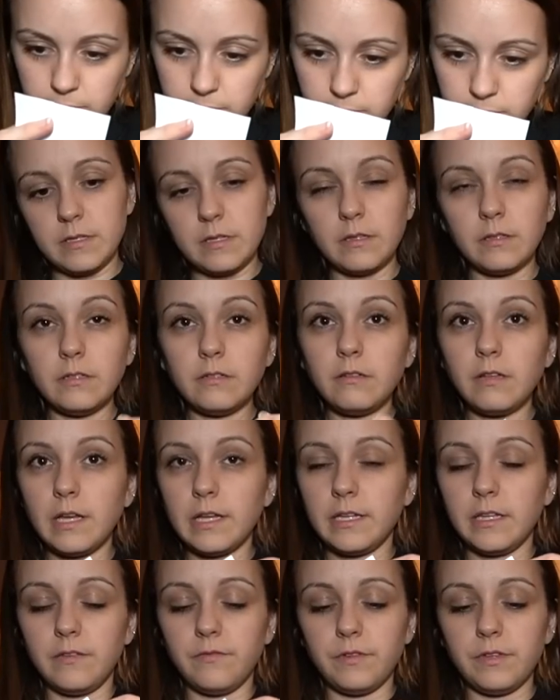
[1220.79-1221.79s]
It's a little
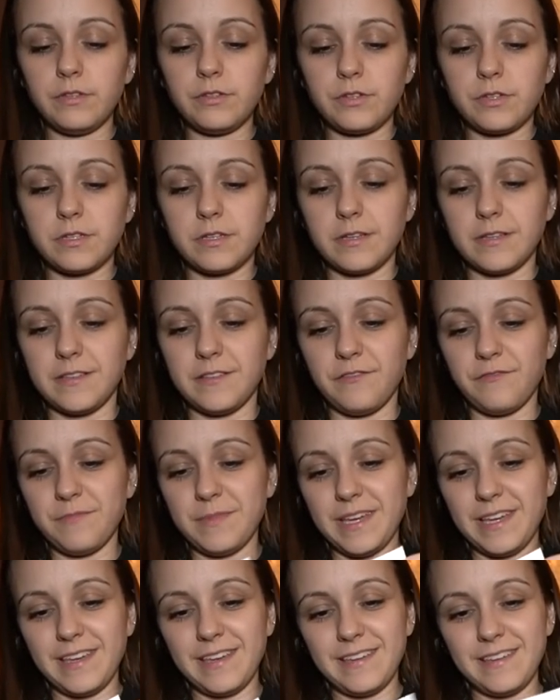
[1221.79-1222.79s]
uneven just because of
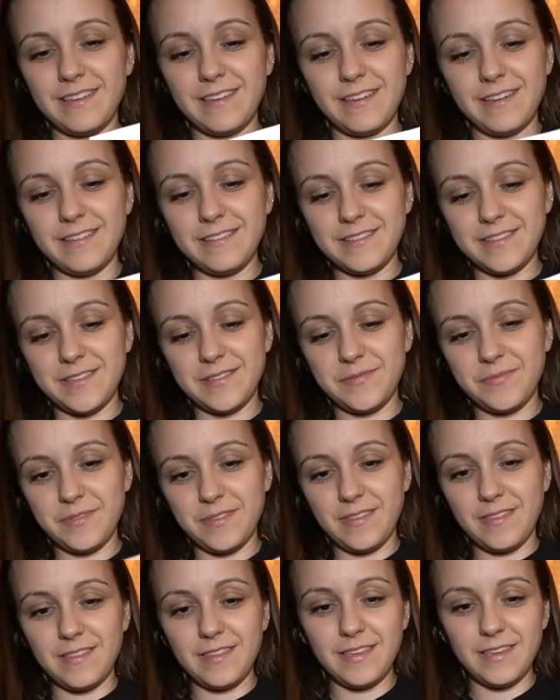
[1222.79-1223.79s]
my cuts
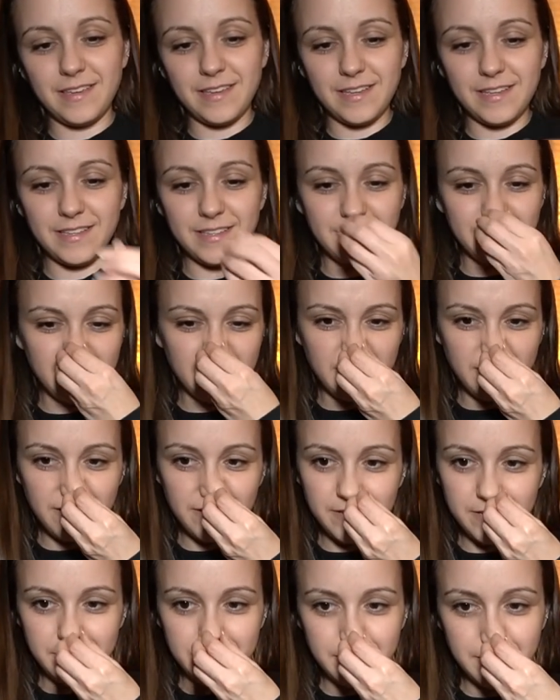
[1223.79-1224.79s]
with the
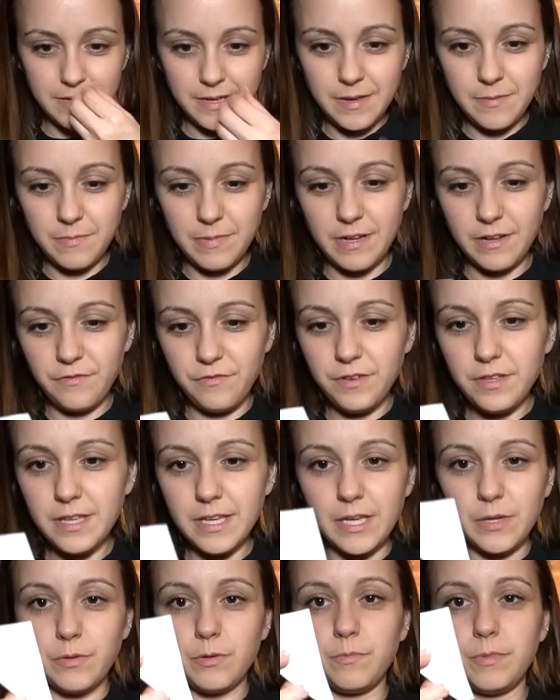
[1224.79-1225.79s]
scissors, but I feel
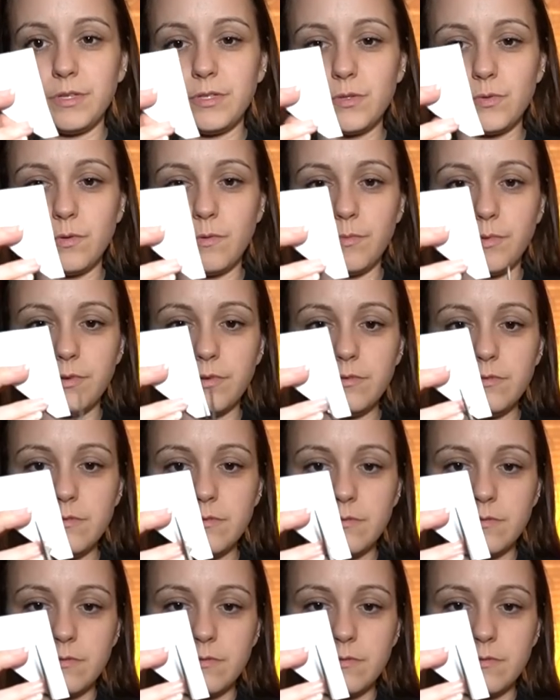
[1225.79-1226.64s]
like it would be doable.